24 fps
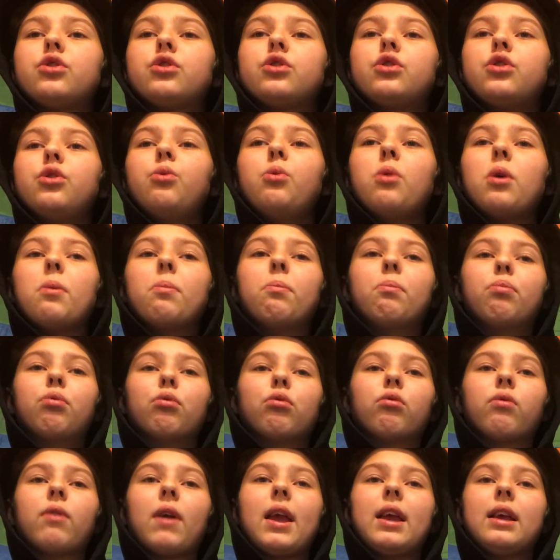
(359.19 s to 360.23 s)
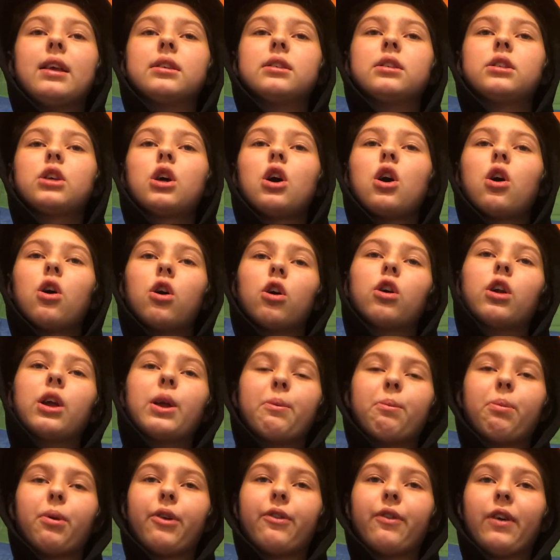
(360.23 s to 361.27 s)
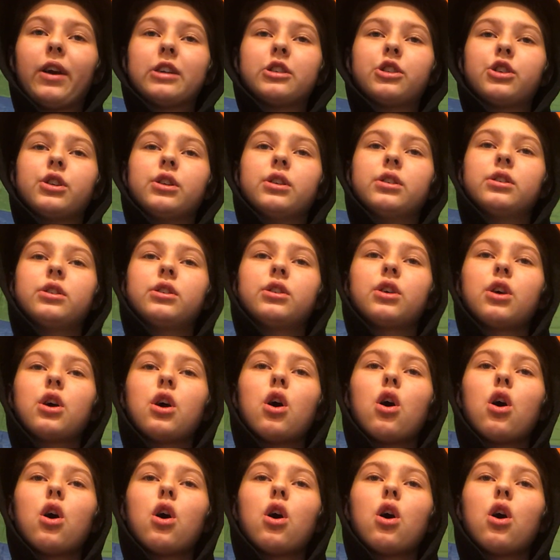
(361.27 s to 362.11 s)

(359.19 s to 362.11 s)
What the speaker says: to embrace her imperfections